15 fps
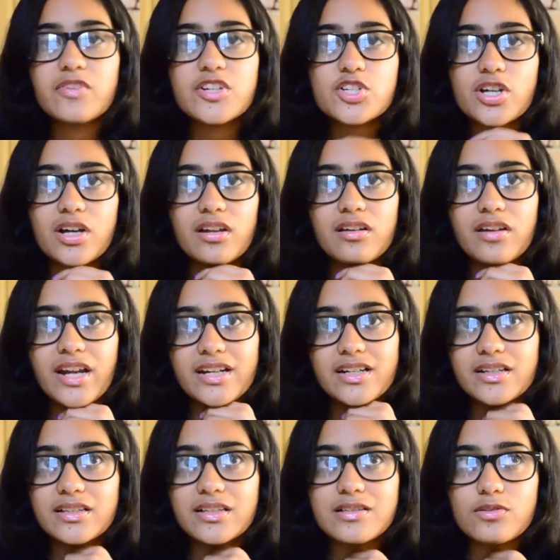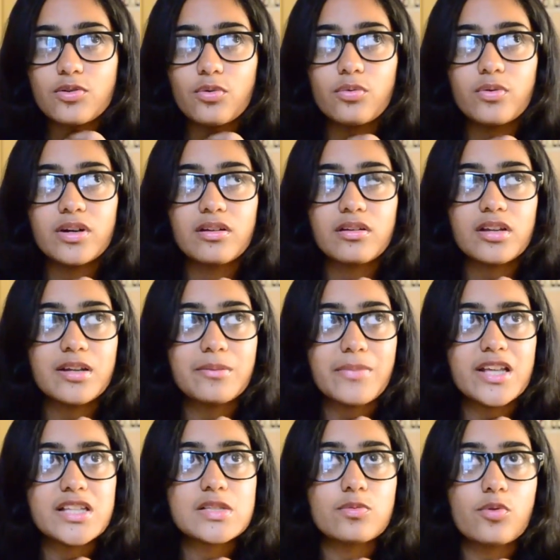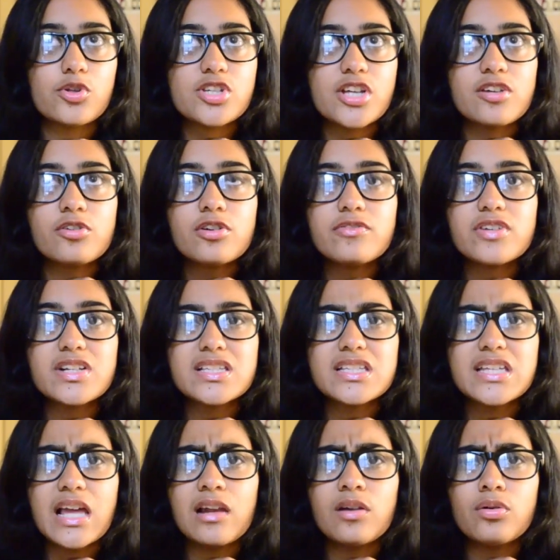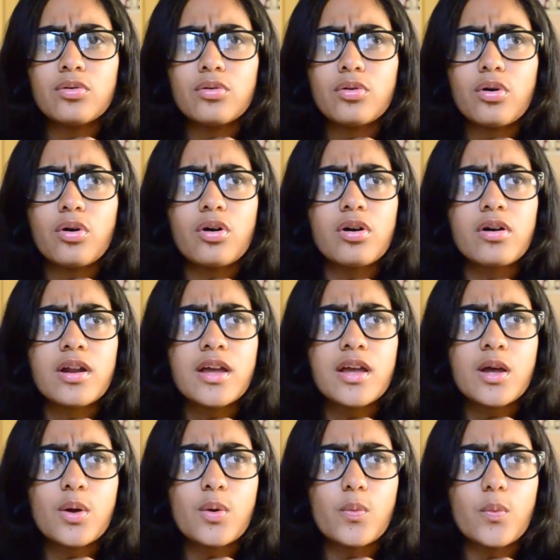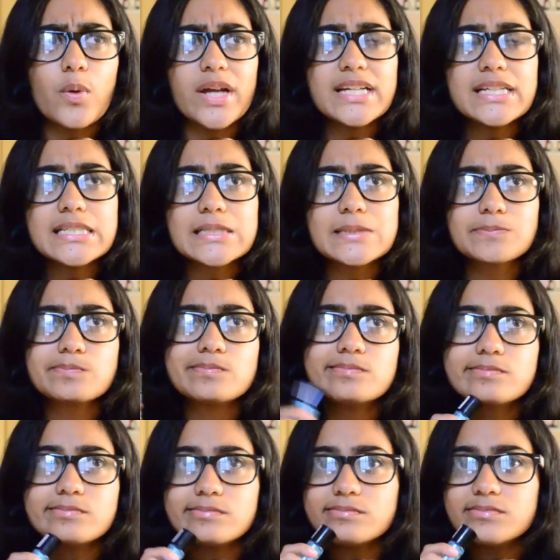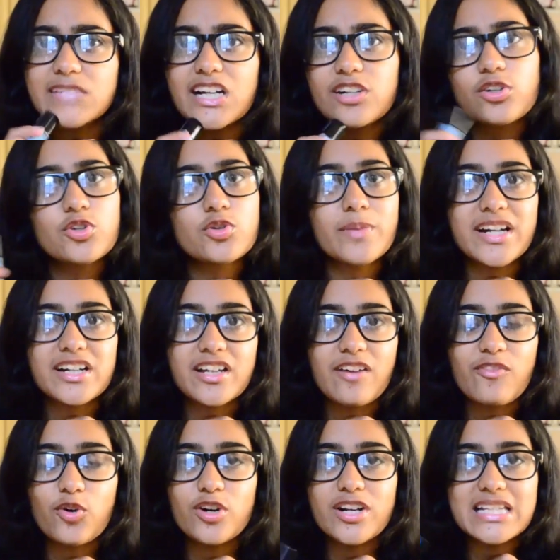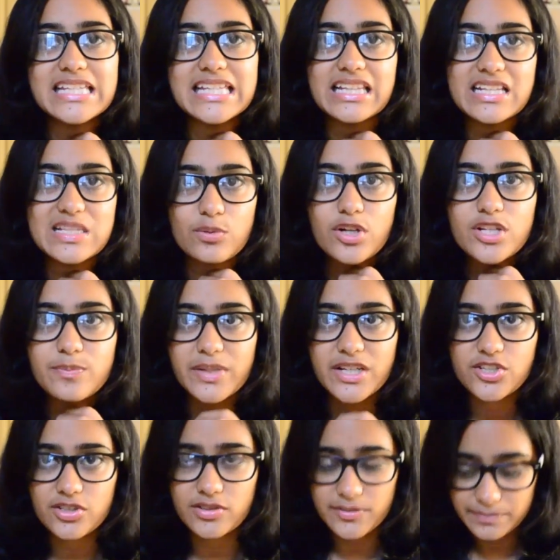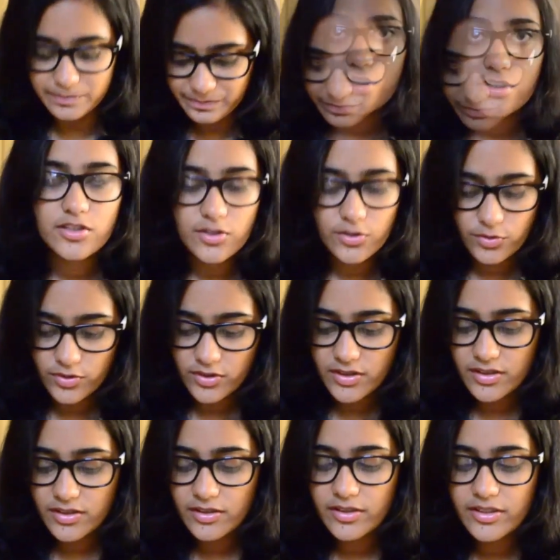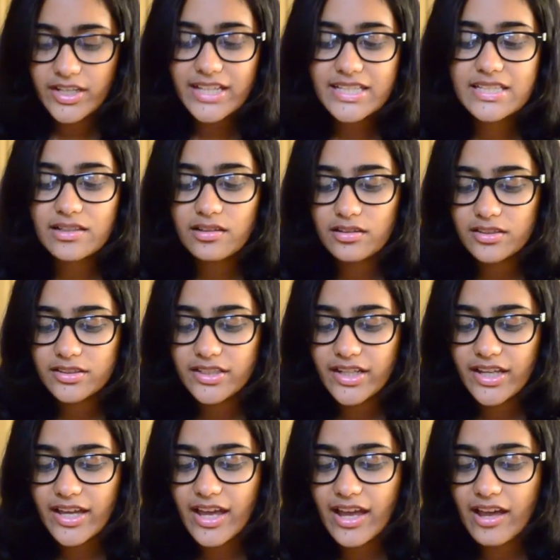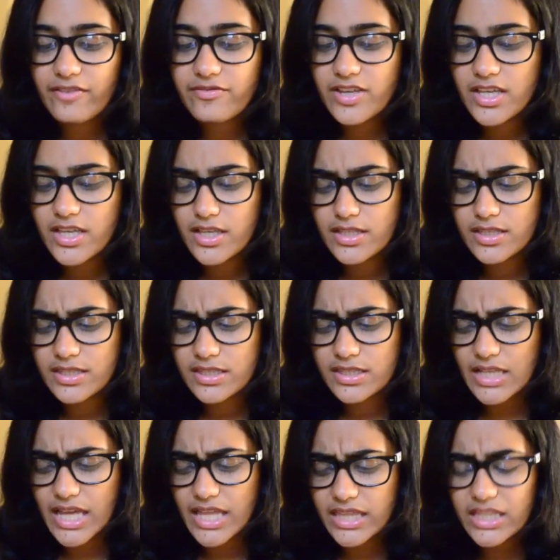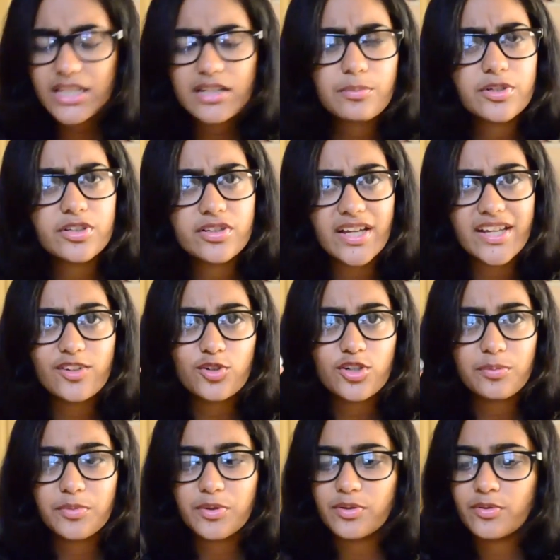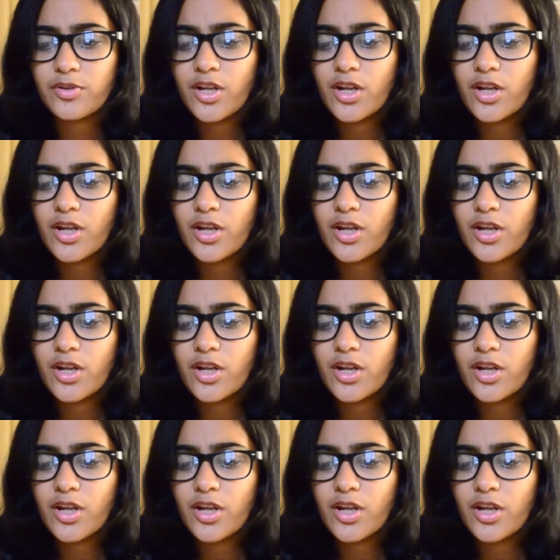which color I did this over in my swatch. I don't know if it is yellow or white. I don't know, you might have already seen the swatch picture. So the next color that I have is, I think, number 10 or number